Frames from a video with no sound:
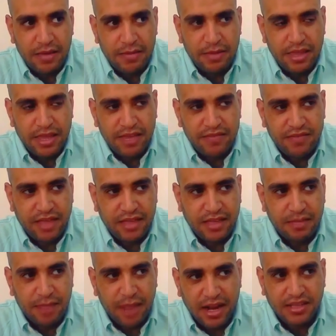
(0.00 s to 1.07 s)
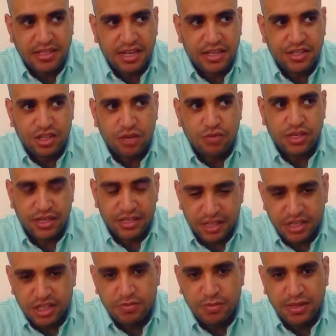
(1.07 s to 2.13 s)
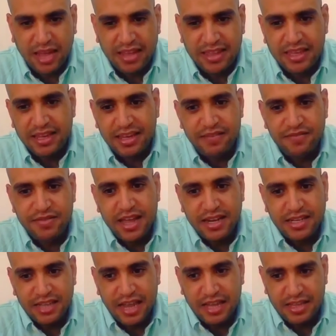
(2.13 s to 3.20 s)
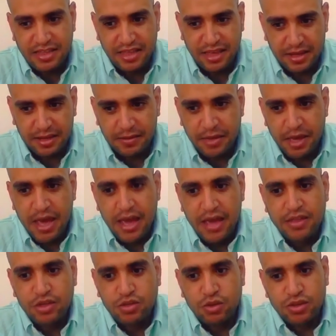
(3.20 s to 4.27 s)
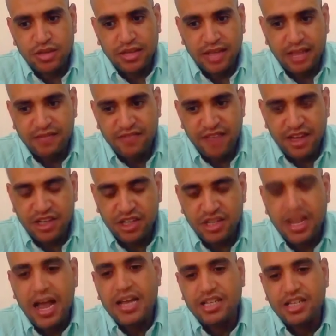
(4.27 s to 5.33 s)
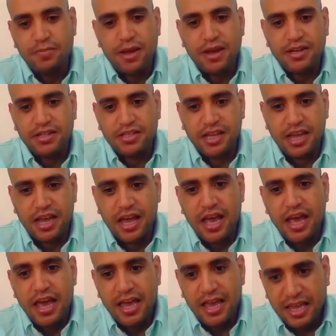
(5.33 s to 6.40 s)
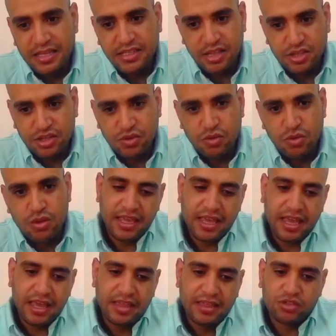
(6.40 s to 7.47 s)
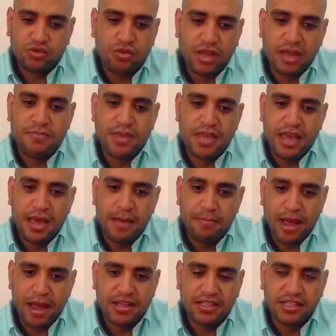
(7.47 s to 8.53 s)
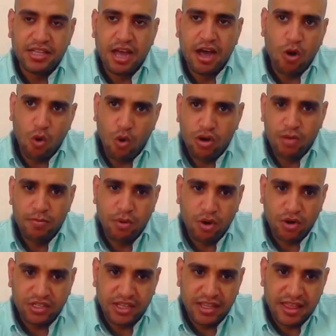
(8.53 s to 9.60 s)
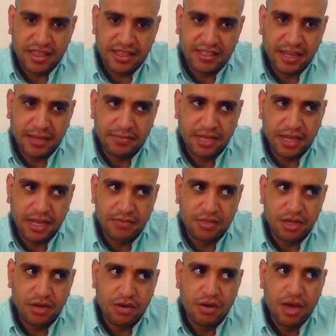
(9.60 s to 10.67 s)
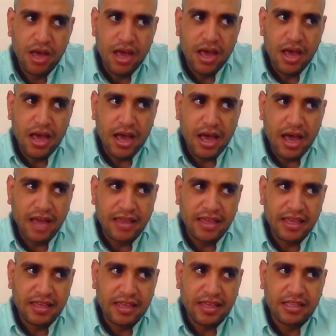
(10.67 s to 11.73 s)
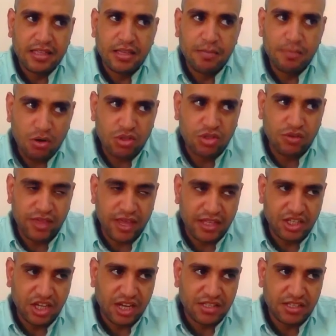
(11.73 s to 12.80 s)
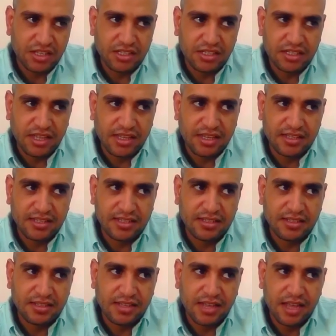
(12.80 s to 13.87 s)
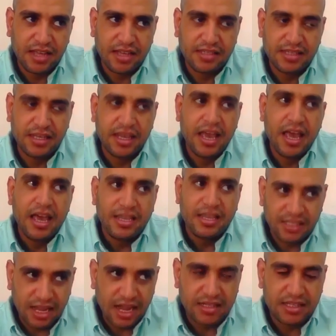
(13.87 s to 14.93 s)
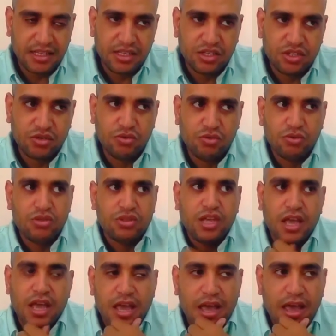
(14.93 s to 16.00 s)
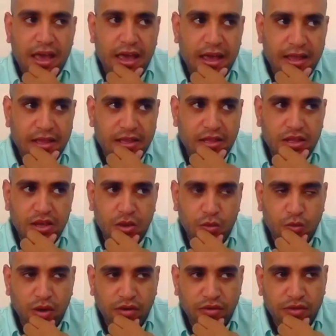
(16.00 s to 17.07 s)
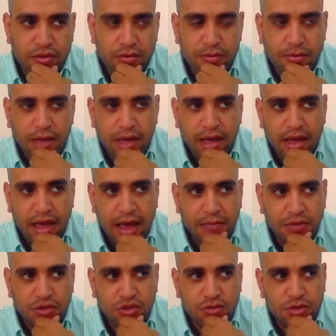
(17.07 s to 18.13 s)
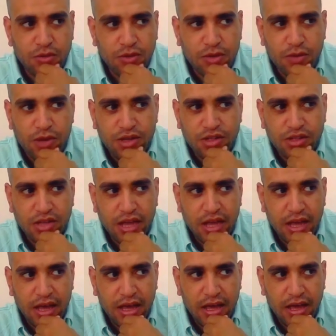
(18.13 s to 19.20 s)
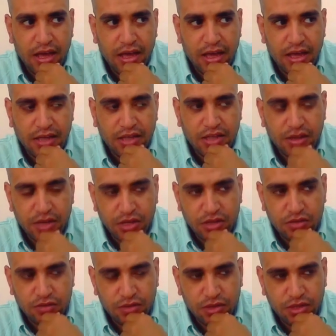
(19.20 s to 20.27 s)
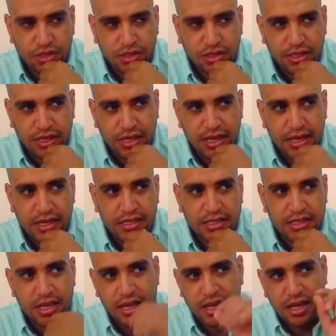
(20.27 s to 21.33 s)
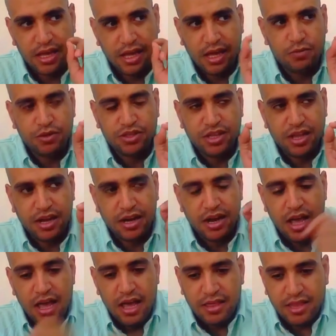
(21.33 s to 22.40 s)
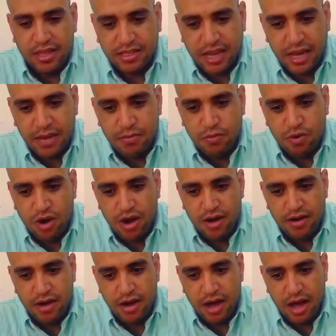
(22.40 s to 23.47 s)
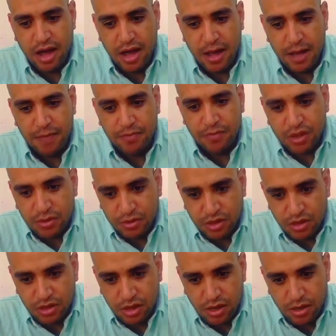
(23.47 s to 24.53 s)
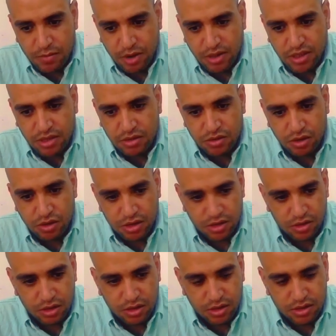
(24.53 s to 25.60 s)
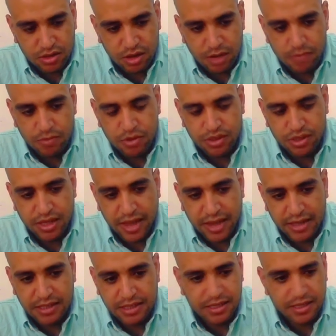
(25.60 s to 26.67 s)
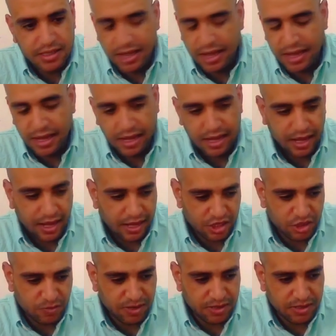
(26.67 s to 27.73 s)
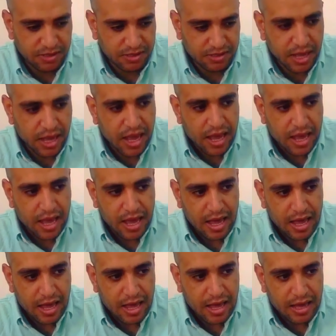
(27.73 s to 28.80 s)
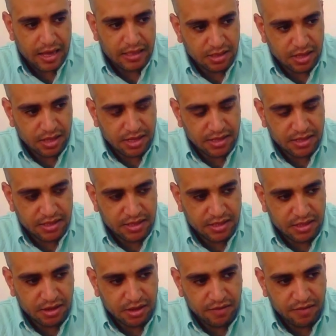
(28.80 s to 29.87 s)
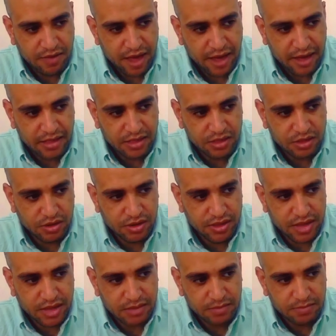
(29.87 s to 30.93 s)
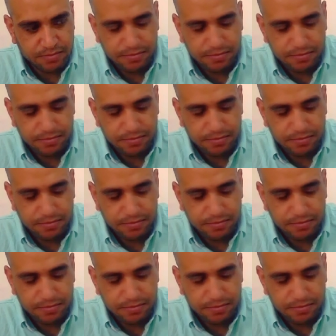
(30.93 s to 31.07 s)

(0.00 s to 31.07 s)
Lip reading: believe that panaceas don't exist, but I think if there is anything in this world that can function as a panacea, is the school. The school can be a panacea or a poison at the same time. So I think that most of the injustices that exist in society start in schools. And one of them happened to me when I was at Syracuse University, and I was there the time when President Donald Trump was elected, and I experienced some instances of hate during that